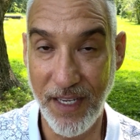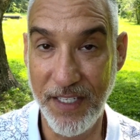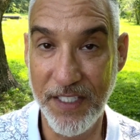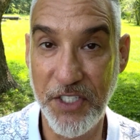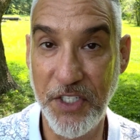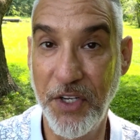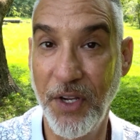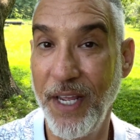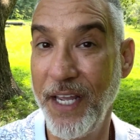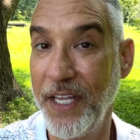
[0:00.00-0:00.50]

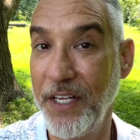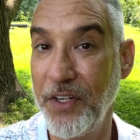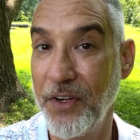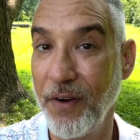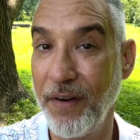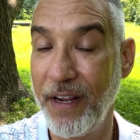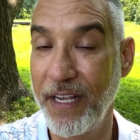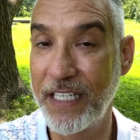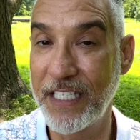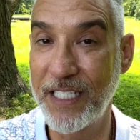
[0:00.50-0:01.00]
is in
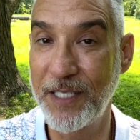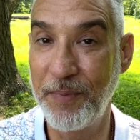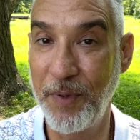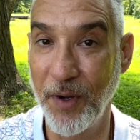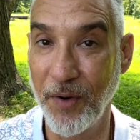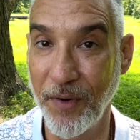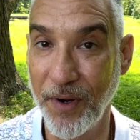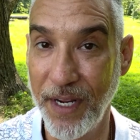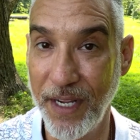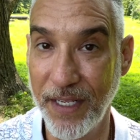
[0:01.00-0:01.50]
your
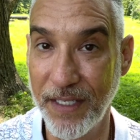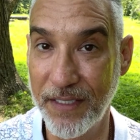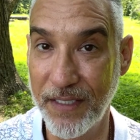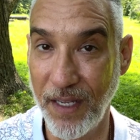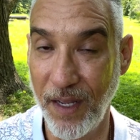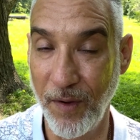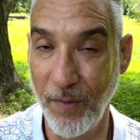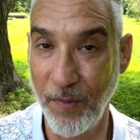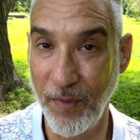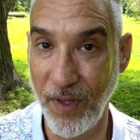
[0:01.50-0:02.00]
experience
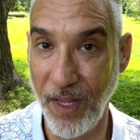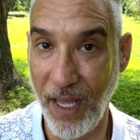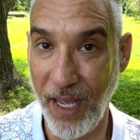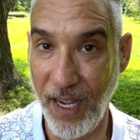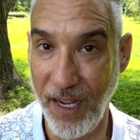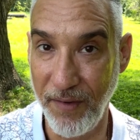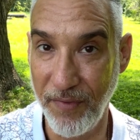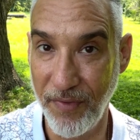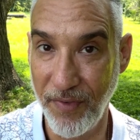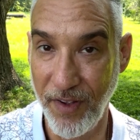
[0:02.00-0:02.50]
of
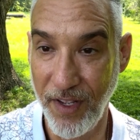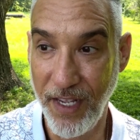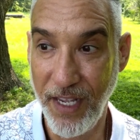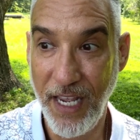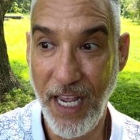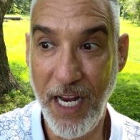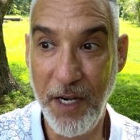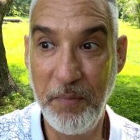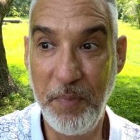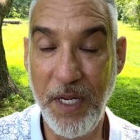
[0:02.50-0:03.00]
life
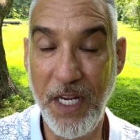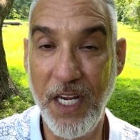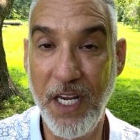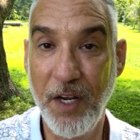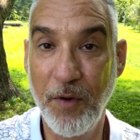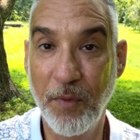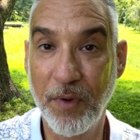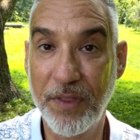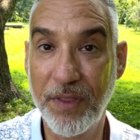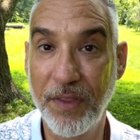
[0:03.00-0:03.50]
and
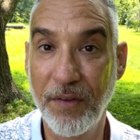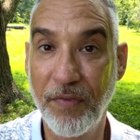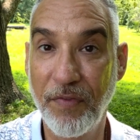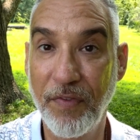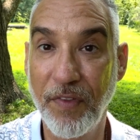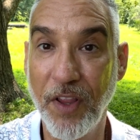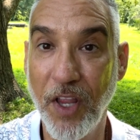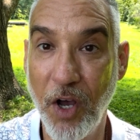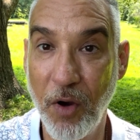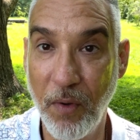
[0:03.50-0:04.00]
being with the
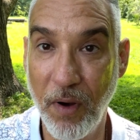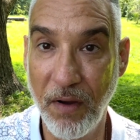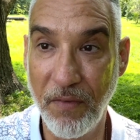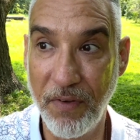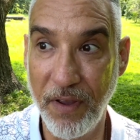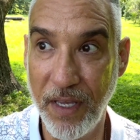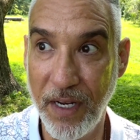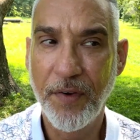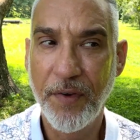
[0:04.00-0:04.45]
flow of it.